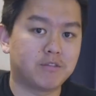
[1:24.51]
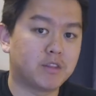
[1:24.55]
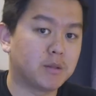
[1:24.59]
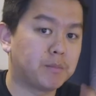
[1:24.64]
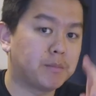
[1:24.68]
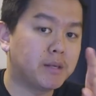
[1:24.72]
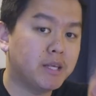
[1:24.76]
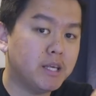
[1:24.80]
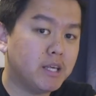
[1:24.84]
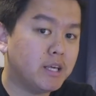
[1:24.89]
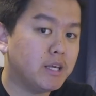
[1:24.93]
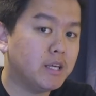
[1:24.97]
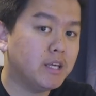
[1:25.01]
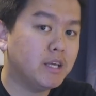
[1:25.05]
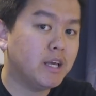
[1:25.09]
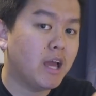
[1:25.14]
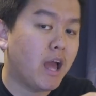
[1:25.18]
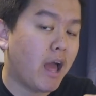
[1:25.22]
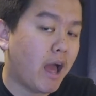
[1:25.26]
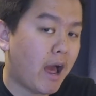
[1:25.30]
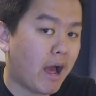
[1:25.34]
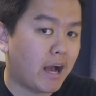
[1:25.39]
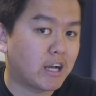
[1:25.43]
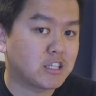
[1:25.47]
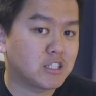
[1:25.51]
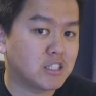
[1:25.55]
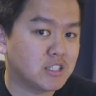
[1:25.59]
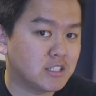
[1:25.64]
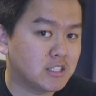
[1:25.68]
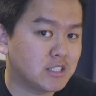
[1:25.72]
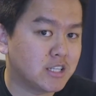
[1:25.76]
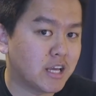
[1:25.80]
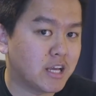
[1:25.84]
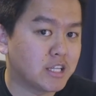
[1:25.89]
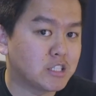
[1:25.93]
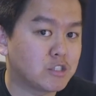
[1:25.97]
The P actually
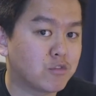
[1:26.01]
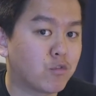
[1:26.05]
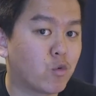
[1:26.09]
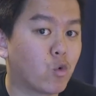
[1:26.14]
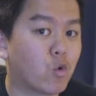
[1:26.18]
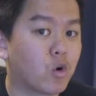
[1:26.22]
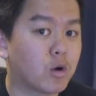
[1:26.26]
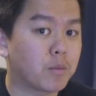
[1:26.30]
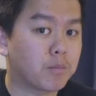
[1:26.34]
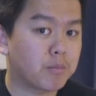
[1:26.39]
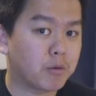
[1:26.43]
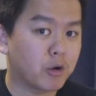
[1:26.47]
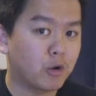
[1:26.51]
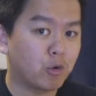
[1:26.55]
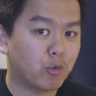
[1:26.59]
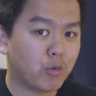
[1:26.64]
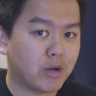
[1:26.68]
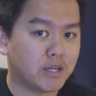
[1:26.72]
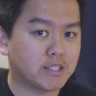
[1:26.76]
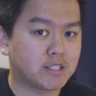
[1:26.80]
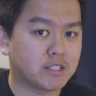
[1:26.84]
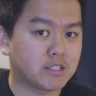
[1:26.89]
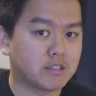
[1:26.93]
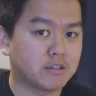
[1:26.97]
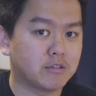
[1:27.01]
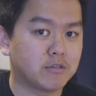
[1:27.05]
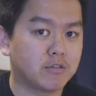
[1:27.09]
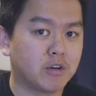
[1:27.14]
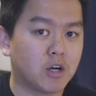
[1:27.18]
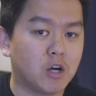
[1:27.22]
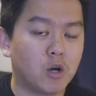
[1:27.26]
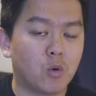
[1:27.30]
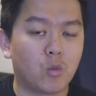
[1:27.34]
stands for progressive,